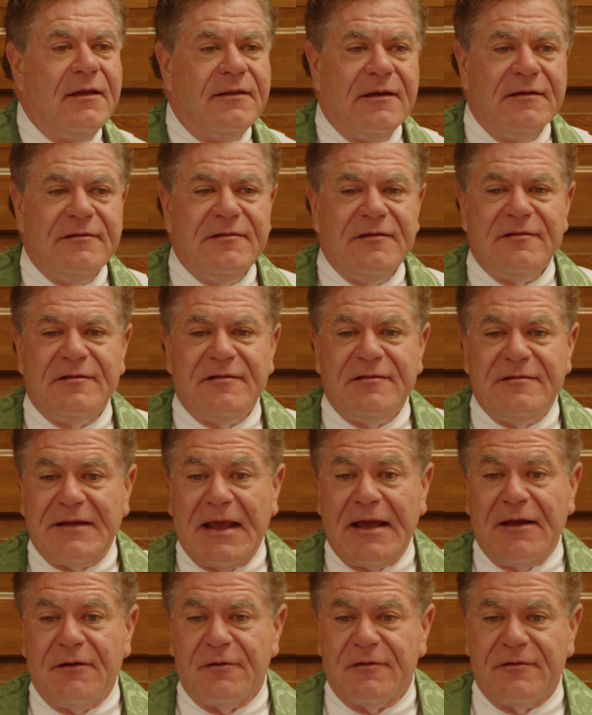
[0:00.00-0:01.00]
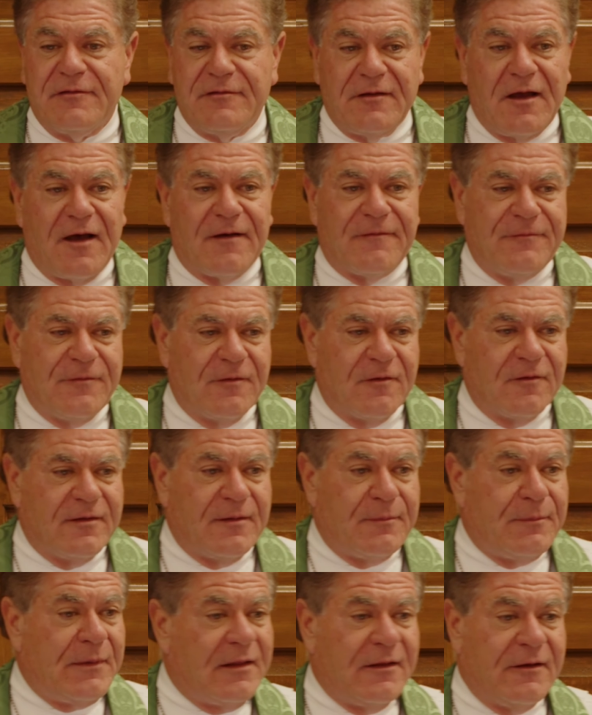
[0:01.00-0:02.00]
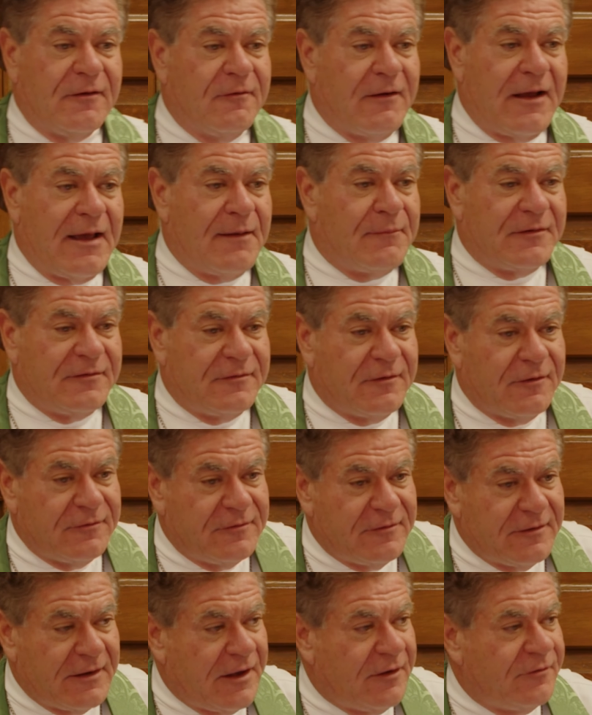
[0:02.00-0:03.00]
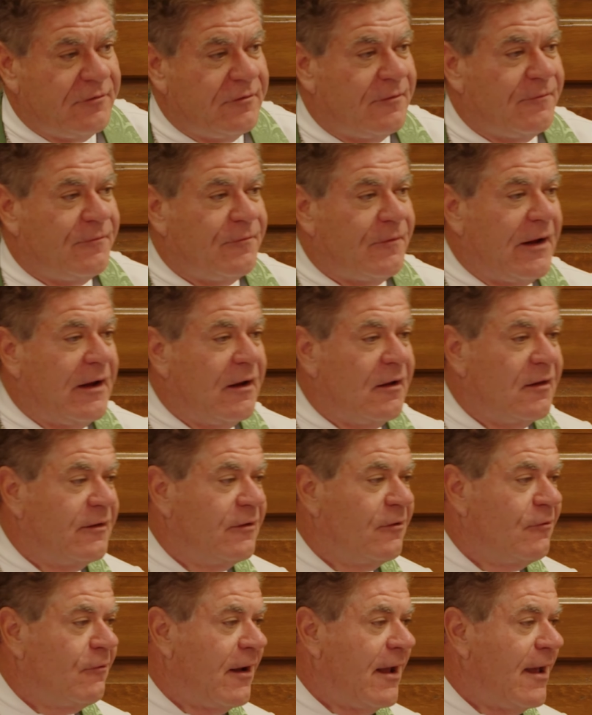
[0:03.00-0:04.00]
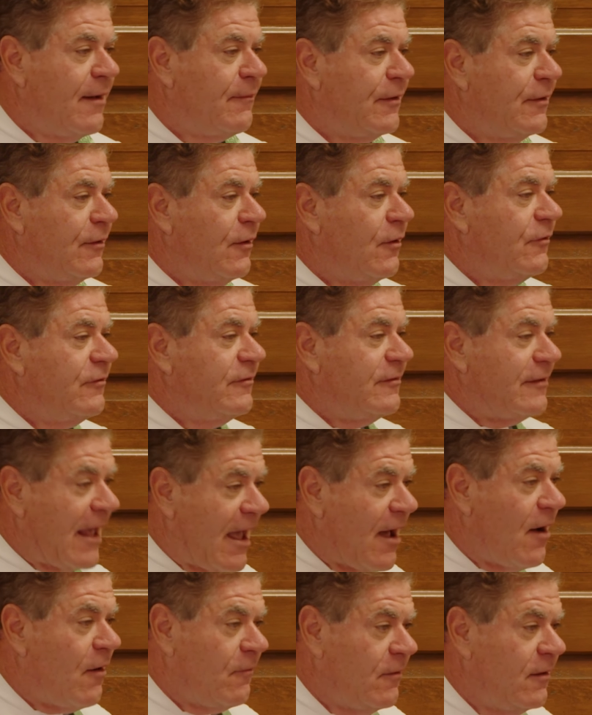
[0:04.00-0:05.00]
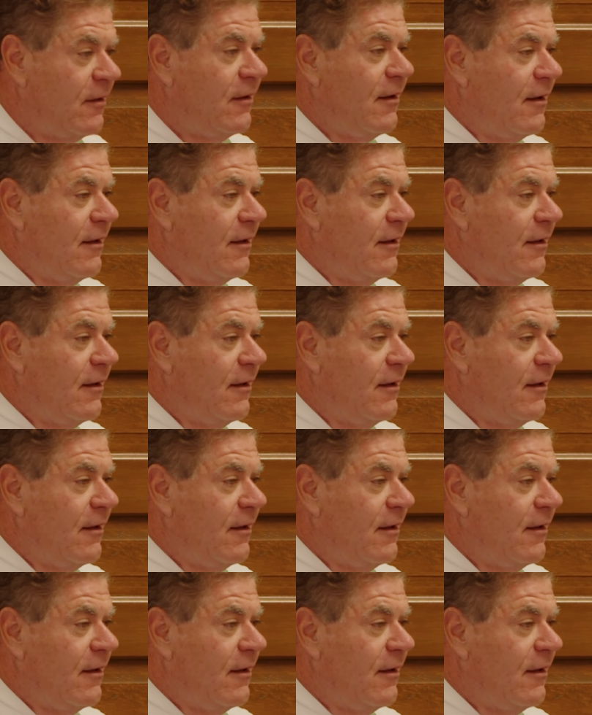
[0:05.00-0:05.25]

This is standard stuff for the Billy Graham Association, Franklin Graham, and those now.